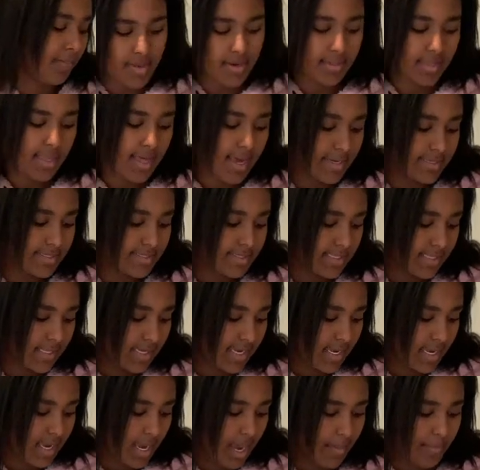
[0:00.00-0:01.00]
And
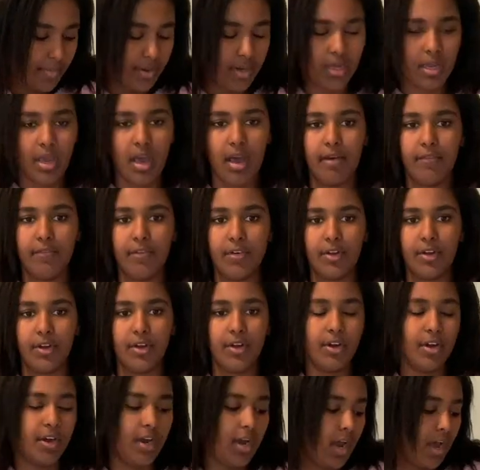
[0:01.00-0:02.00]
lastly, I'm gonna
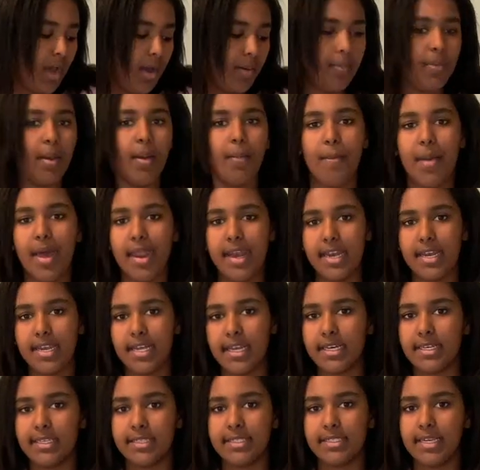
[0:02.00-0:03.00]
cover um,
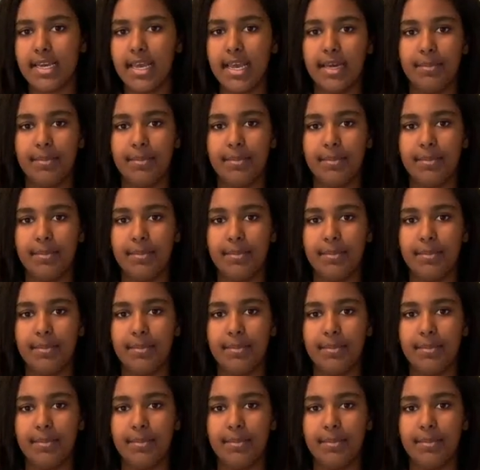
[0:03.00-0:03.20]
amenities,